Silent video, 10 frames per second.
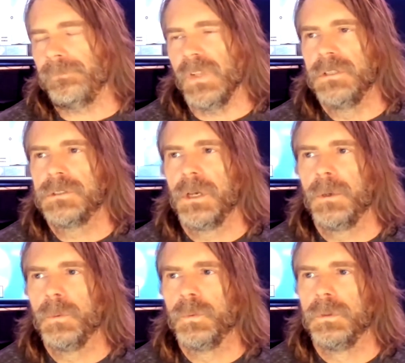
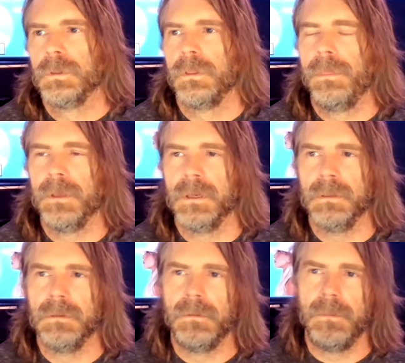So
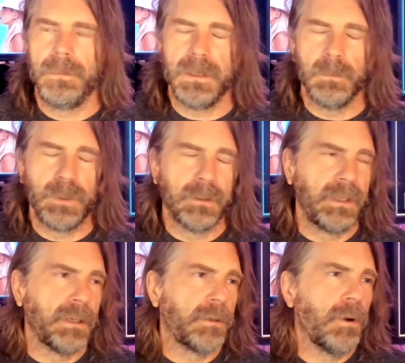the
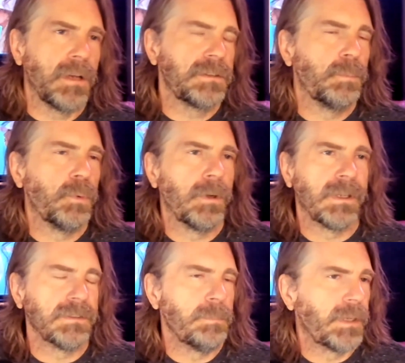ability across the board
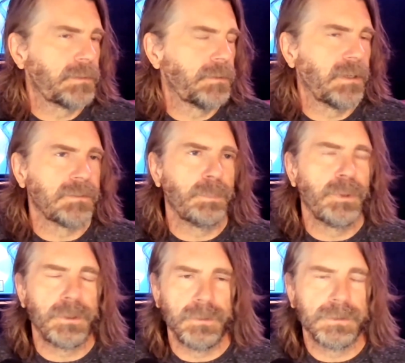as a mixer, as a
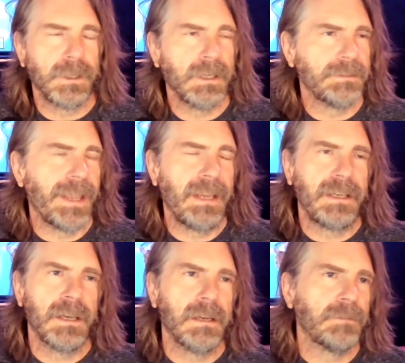producer, as any
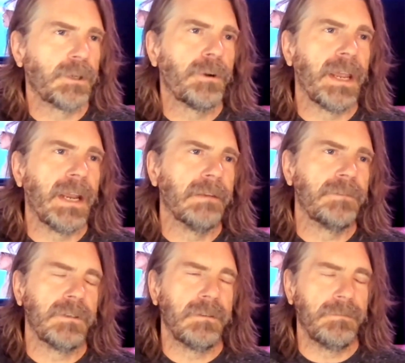kind of a creative
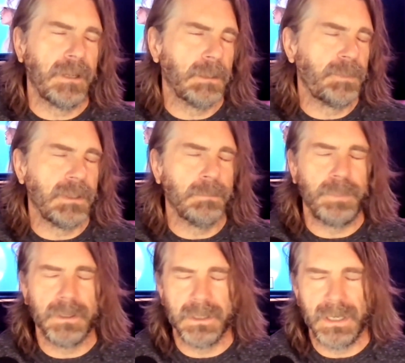to develop the
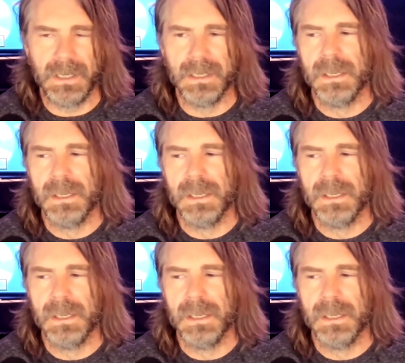ability